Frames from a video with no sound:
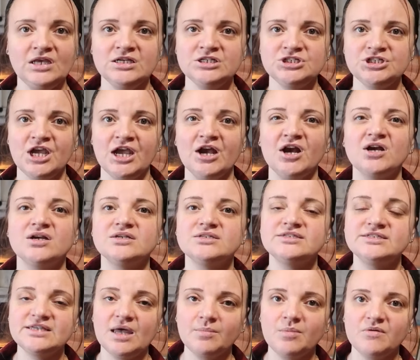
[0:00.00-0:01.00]
share
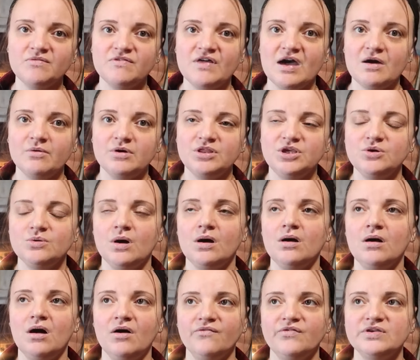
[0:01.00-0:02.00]
some of that with you
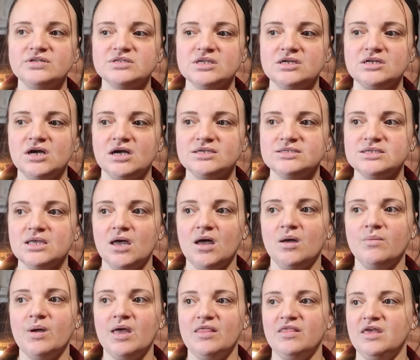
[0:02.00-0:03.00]
all, obviously not
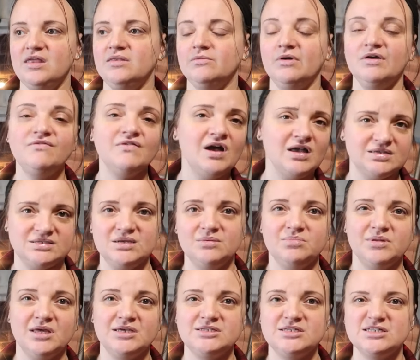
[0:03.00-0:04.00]
some, and then we've got
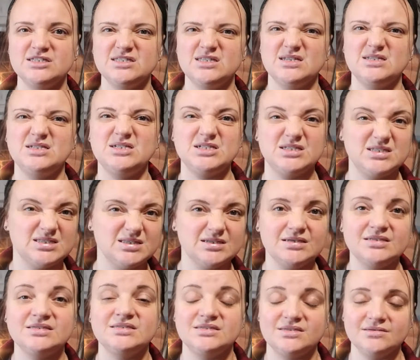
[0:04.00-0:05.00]
some places that just,
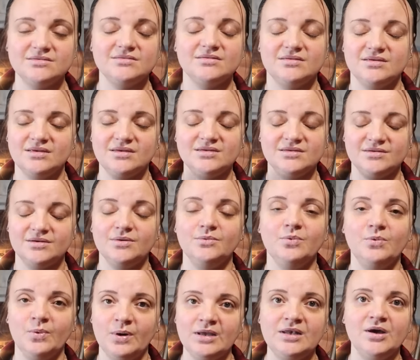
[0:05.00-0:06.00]
it's, it,
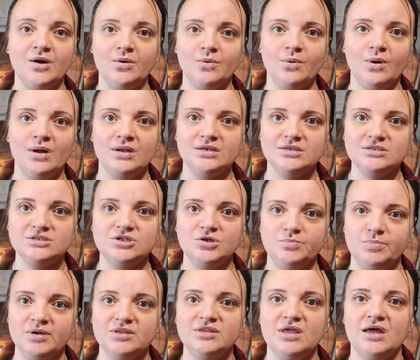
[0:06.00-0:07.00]
we don't want
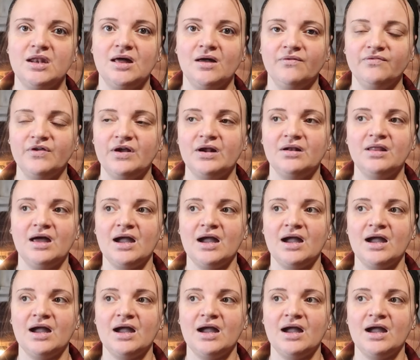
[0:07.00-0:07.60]
to put that out there.